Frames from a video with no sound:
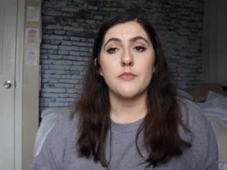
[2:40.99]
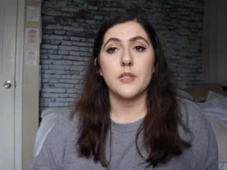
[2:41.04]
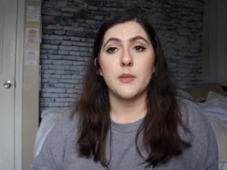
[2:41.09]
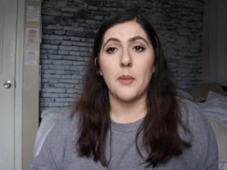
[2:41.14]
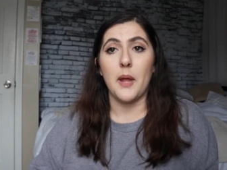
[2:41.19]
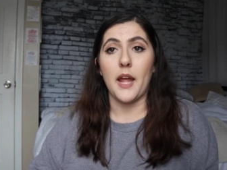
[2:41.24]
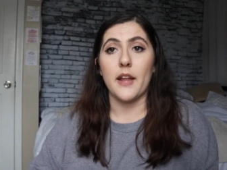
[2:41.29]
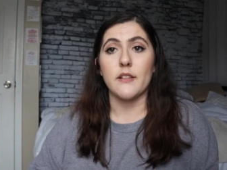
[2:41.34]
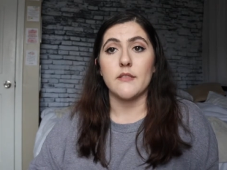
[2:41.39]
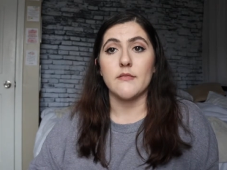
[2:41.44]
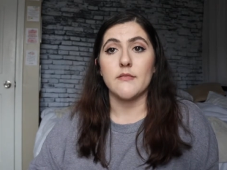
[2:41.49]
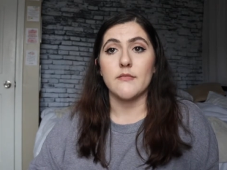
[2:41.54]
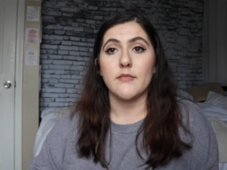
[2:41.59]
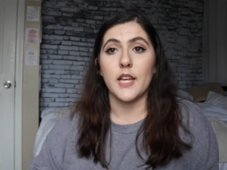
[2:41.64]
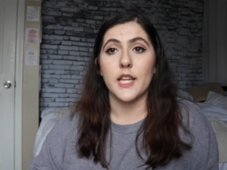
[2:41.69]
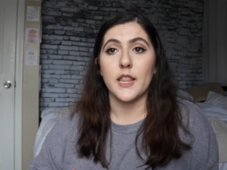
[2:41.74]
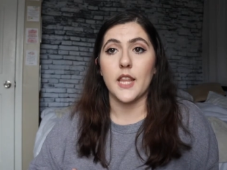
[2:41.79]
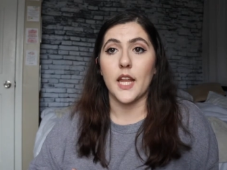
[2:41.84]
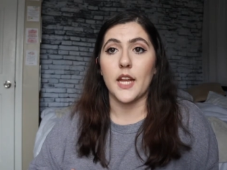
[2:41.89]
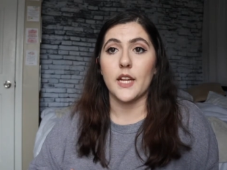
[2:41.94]
to bed
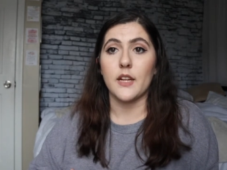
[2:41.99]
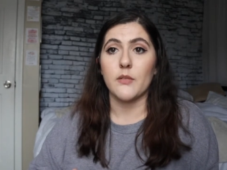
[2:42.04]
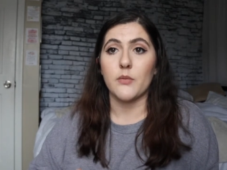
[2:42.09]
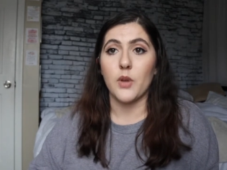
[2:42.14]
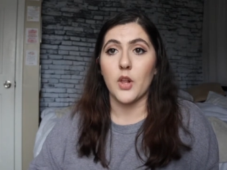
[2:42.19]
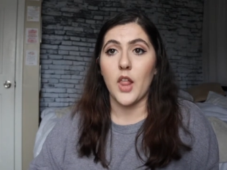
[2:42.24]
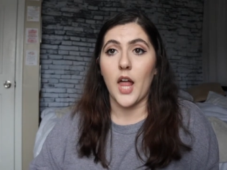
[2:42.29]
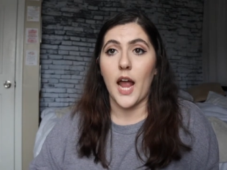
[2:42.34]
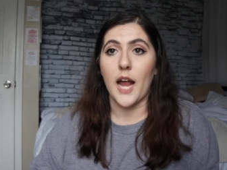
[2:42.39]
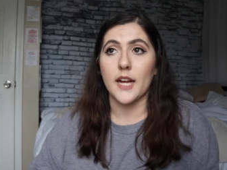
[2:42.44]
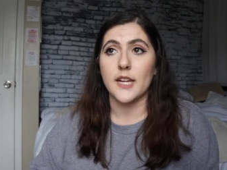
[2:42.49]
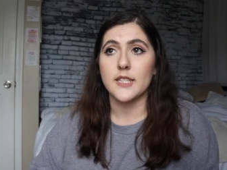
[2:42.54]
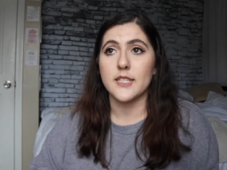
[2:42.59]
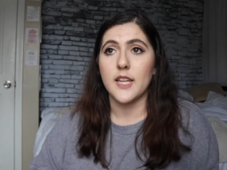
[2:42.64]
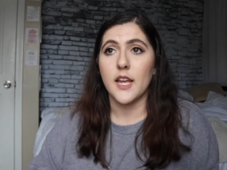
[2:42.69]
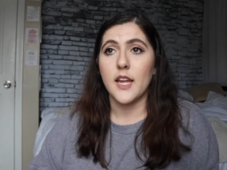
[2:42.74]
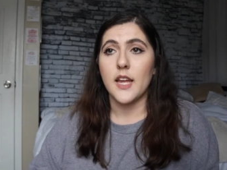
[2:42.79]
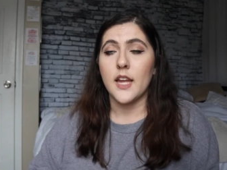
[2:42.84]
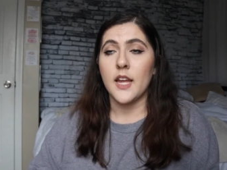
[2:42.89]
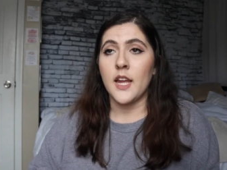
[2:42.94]
and like
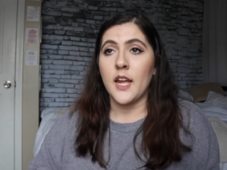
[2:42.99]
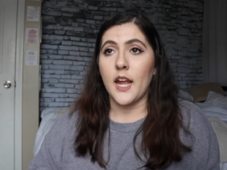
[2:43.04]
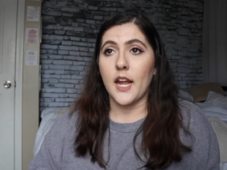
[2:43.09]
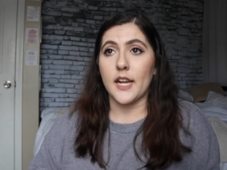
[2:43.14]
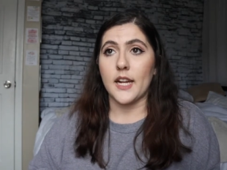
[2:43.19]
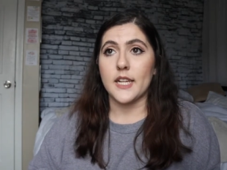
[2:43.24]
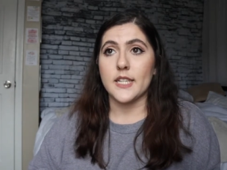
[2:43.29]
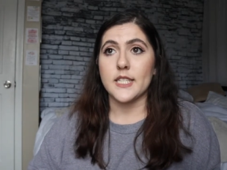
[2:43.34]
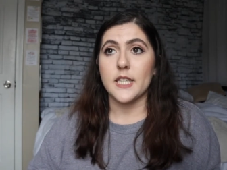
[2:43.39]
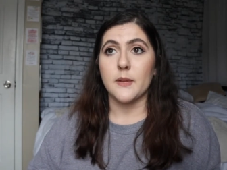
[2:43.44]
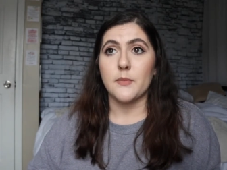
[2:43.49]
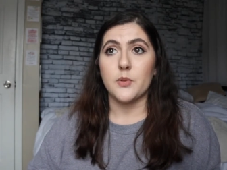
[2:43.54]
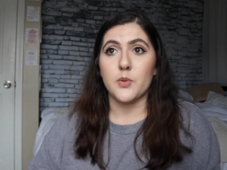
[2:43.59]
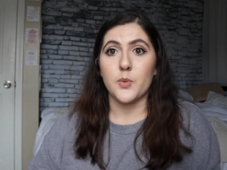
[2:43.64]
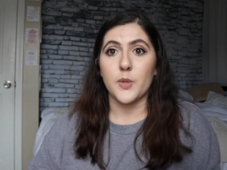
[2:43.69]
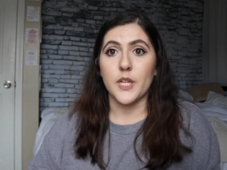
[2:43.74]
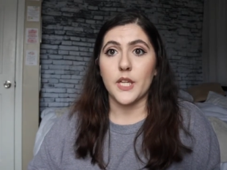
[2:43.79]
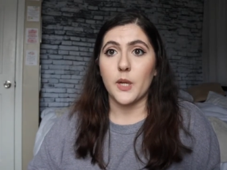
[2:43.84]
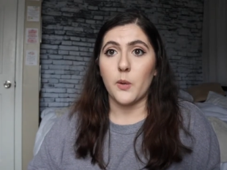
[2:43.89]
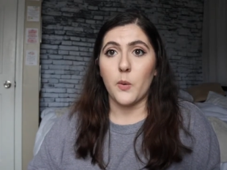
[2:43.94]
relax and I slept
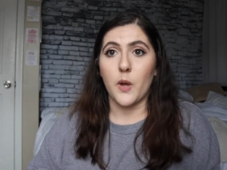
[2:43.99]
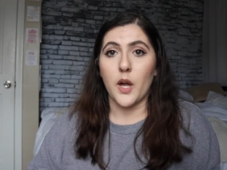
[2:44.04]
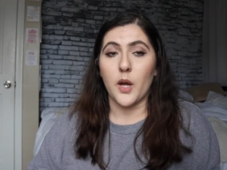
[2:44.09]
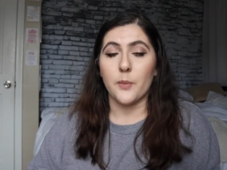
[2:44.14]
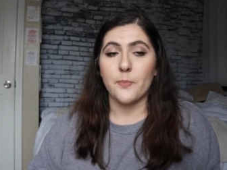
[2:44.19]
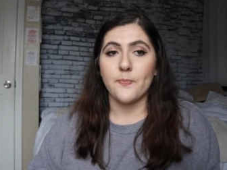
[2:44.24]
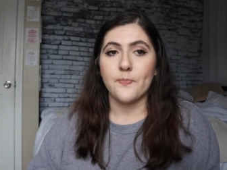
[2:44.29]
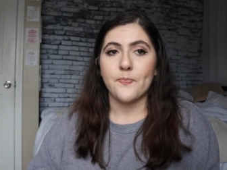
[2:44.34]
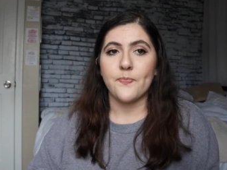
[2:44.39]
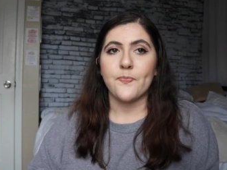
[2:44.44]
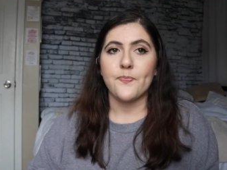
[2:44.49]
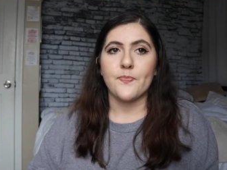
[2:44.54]
really well